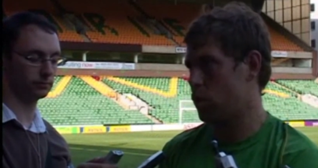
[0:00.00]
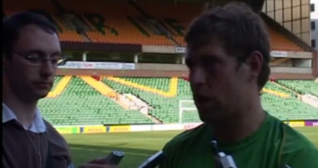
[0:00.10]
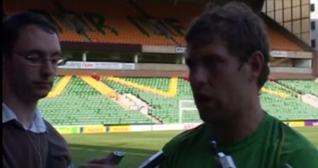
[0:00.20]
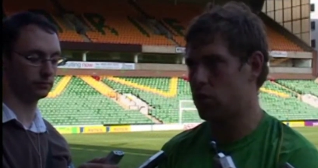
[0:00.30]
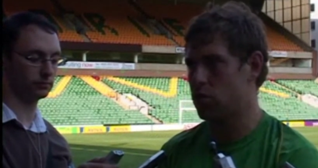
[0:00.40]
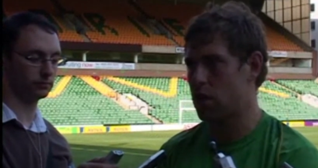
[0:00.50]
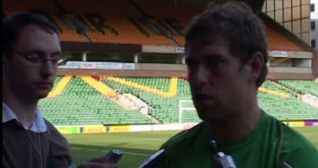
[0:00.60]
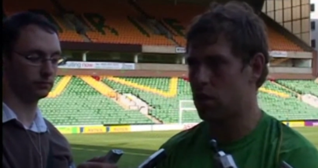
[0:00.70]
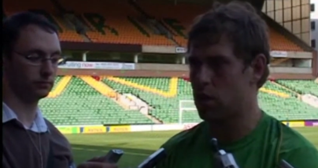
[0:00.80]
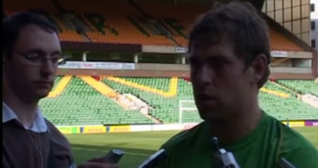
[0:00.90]
Speaker 1: we can't do
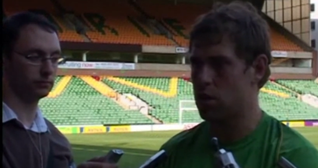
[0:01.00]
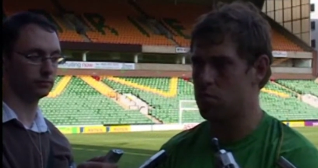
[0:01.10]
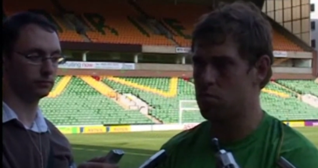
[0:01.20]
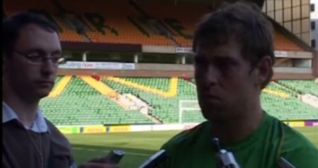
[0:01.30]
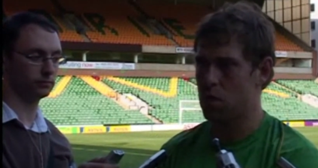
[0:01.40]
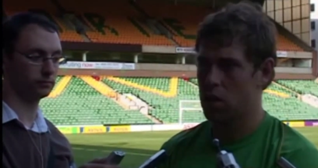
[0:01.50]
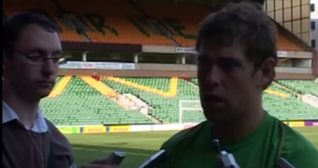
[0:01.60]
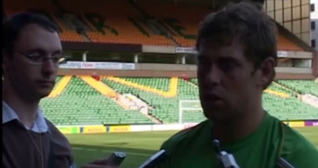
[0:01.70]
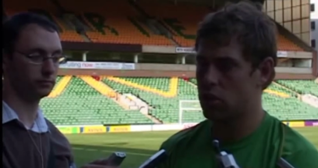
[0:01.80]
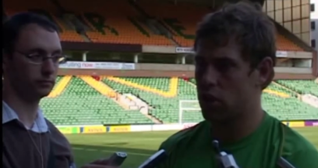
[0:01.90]
that. Um,
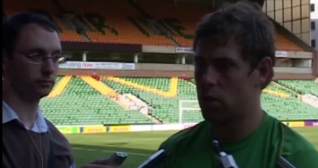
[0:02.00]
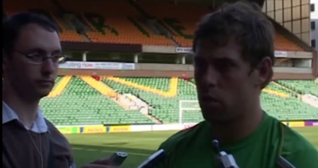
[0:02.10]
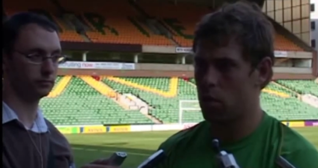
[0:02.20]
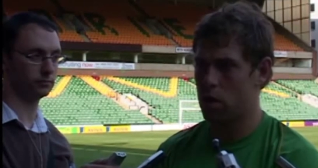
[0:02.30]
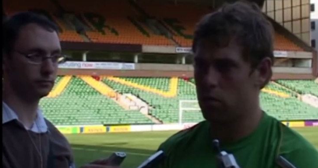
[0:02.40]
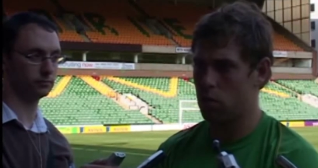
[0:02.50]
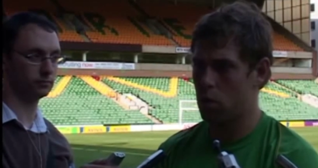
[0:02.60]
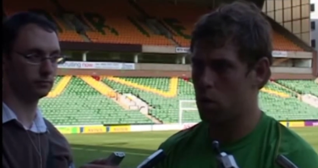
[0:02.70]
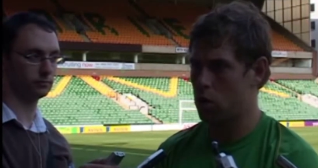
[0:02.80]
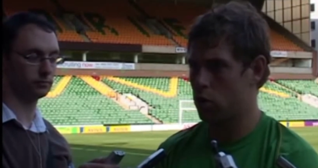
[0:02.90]
as a team we weren't we
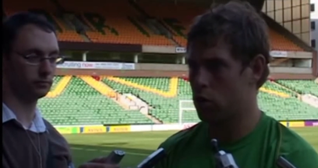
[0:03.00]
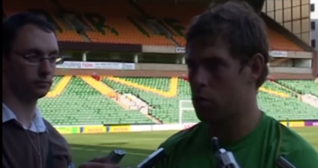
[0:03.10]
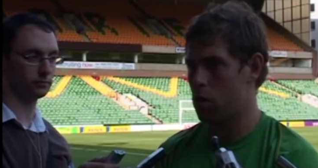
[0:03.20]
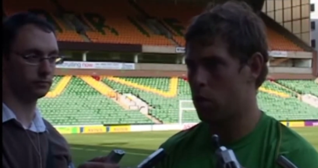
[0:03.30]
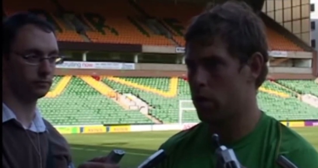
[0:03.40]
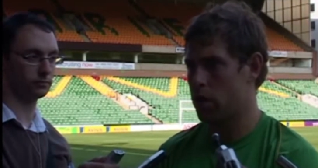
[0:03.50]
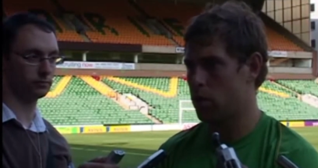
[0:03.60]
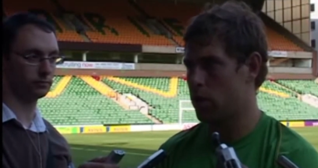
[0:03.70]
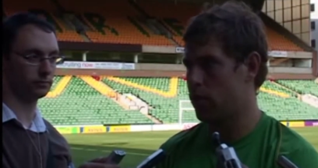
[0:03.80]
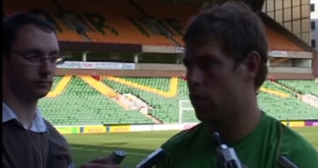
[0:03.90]
weren't good on the ball. We
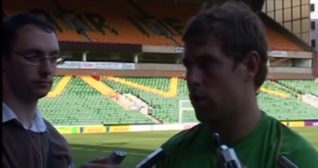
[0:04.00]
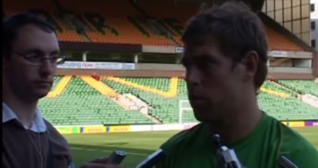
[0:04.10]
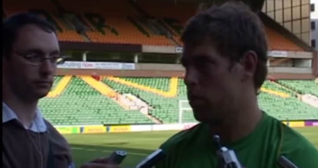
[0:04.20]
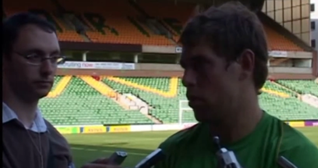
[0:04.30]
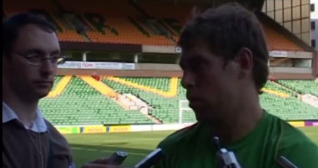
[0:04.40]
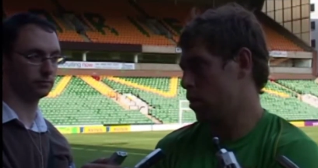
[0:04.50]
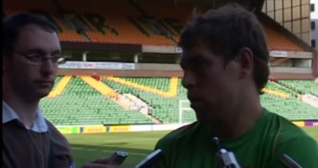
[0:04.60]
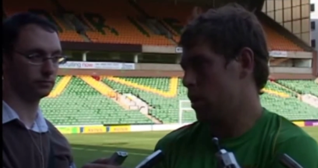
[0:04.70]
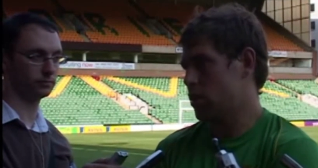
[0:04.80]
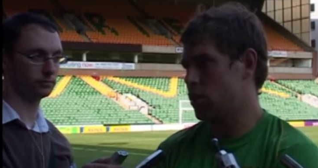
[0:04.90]
we give it away, but
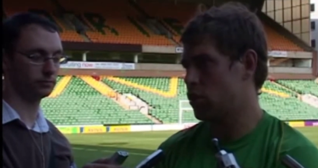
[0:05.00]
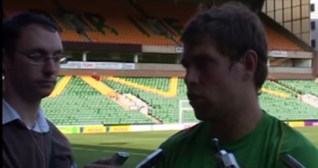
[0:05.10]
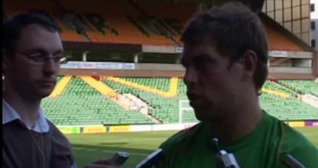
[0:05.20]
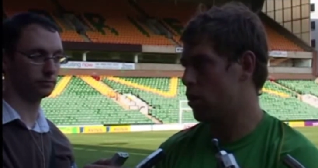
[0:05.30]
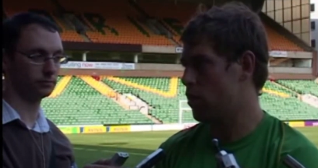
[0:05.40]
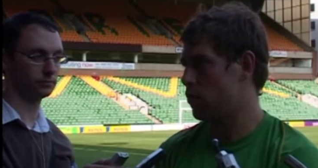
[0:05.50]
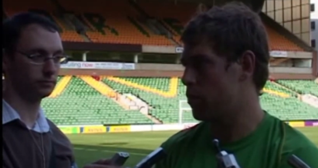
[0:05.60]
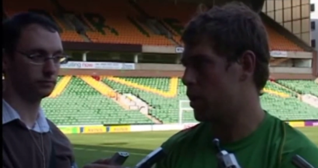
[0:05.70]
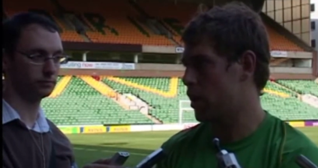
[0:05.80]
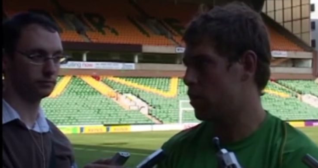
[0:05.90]
that's things you've got to learn
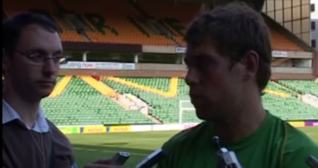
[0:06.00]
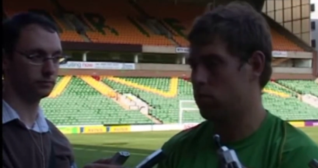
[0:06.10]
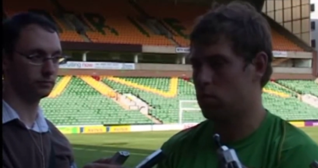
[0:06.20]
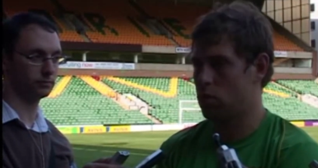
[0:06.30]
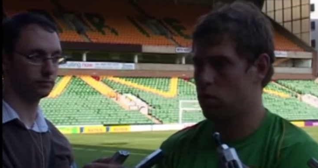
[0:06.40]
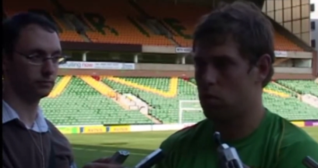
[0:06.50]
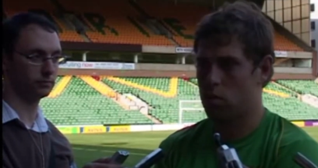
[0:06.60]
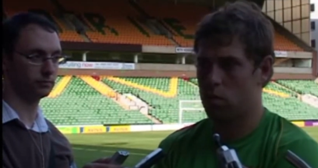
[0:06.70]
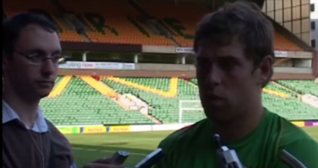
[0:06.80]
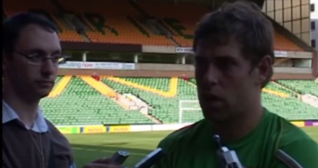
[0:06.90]
from. You can't
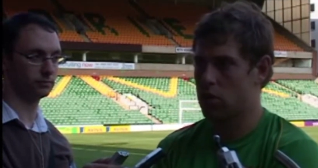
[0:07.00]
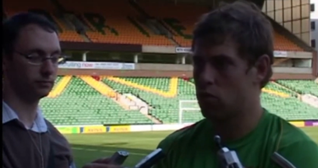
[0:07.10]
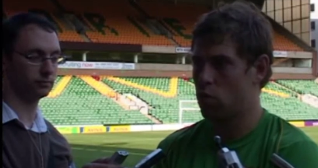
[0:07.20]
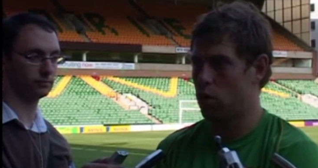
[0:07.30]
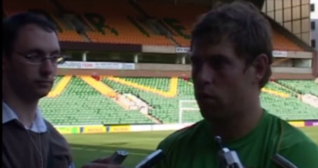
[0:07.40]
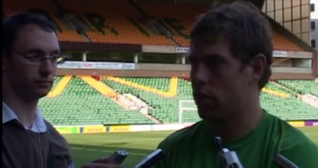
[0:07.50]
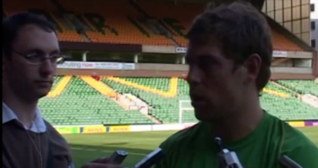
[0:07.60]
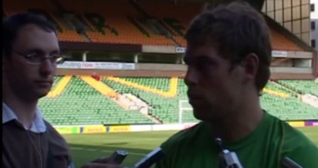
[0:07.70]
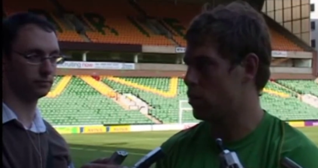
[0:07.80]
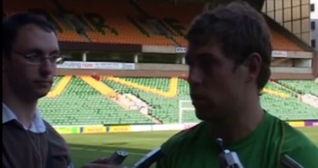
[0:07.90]
we can't just roll over
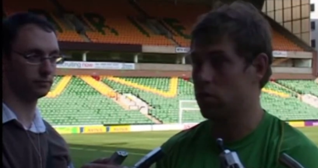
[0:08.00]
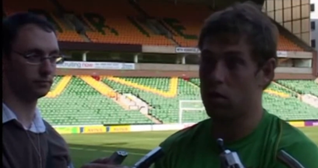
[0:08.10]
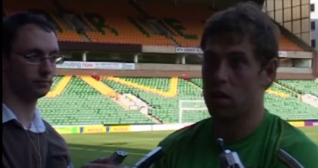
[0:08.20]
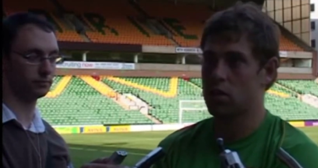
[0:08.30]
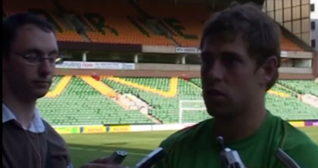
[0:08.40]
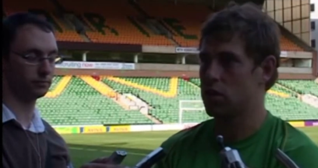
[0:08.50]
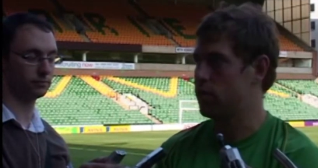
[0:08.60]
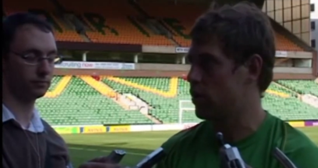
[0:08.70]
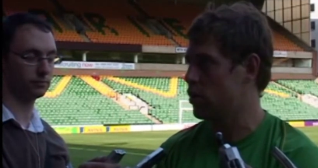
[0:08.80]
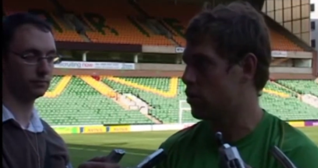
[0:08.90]
now and say, well, oh, that's season
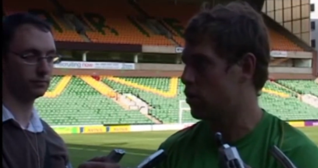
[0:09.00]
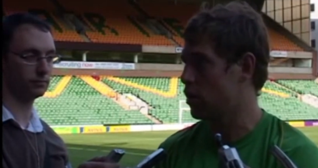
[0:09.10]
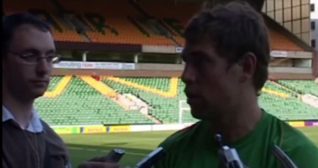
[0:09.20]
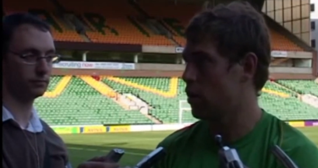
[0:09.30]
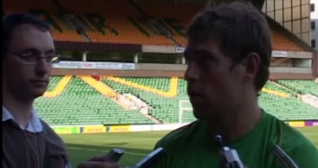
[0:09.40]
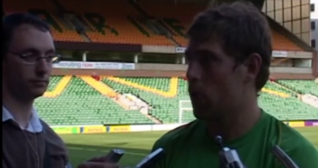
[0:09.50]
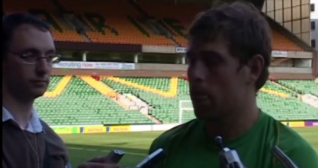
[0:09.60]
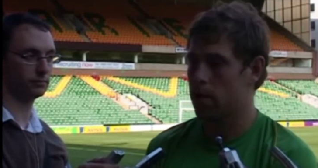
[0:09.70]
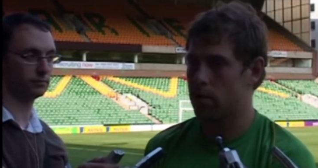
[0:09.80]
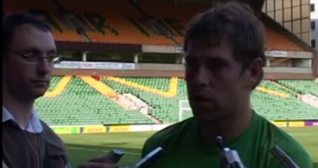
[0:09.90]
finished. And
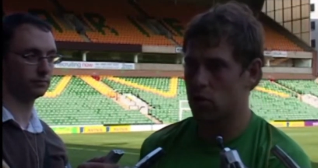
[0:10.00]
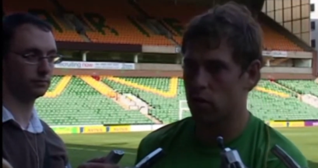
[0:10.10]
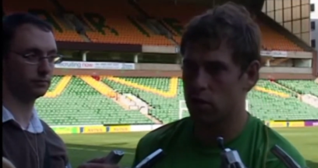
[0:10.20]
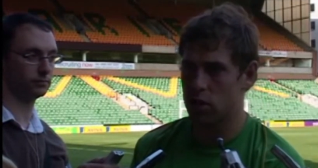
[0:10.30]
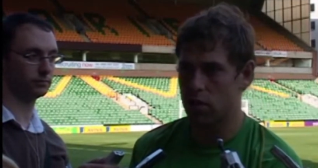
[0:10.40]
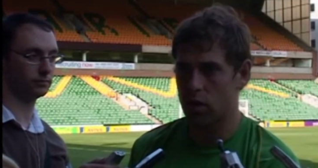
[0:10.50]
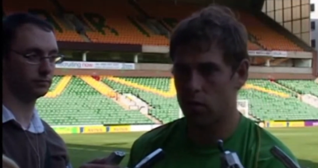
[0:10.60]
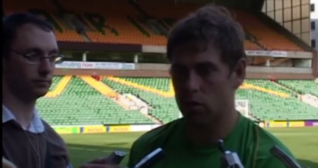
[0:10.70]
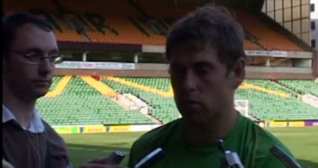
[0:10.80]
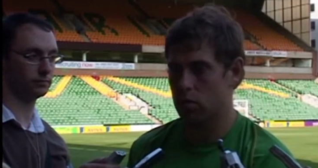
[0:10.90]
fans obviously have,
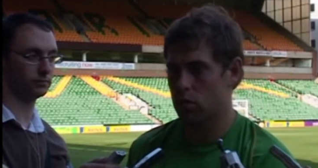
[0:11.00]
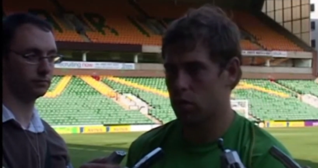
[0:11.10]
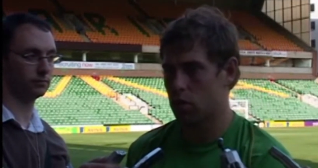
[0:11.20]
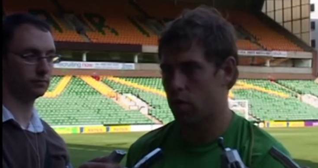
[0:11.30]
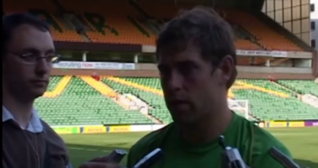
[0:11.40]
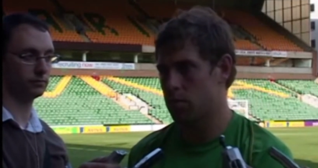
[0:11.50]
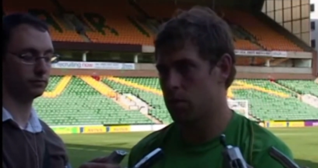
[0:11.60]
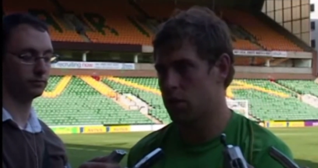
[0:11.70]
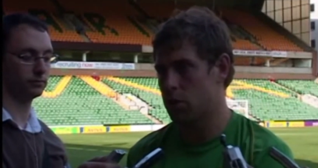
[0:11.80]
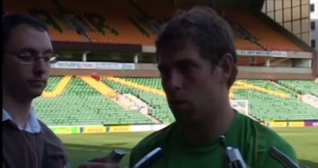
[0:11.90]
have got got the right to
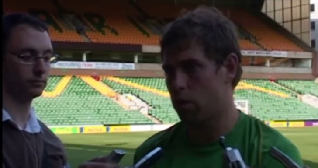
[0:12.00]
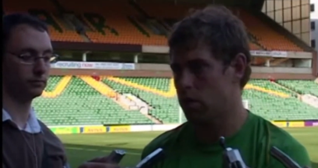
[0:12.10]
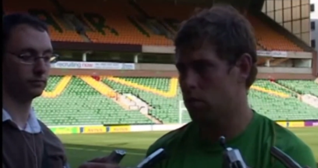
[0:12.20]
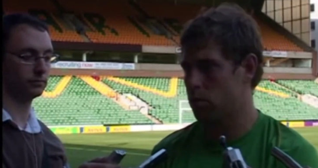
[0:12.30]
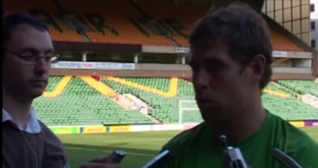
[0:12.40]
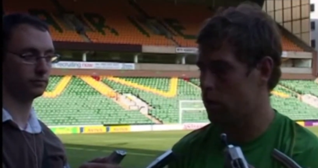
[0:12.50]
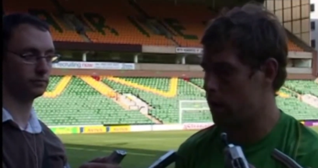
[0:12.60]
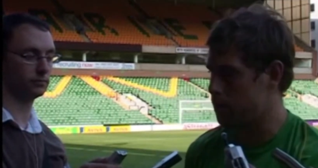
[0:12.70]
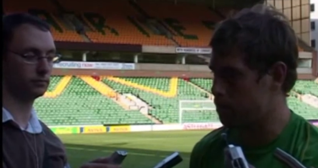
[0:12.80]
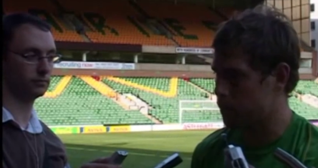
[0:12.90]
be disappointed, but
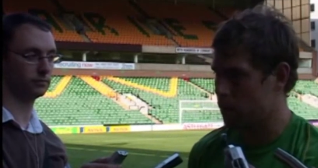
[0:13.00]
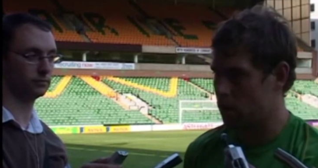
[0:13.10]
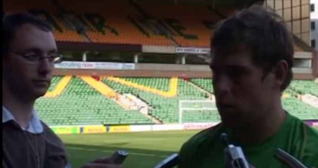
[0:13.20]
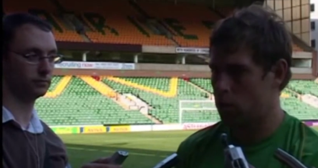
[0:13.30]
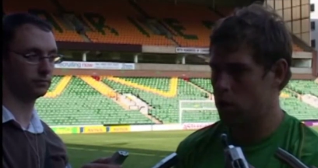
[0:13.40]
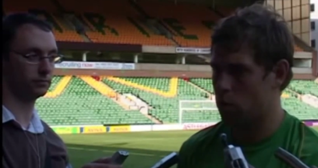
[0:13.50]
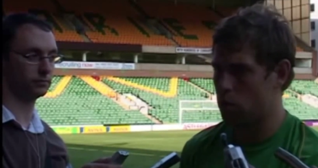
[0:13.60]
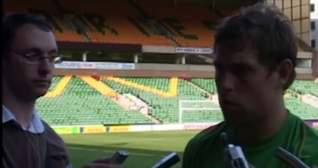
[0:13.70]
um, we know we're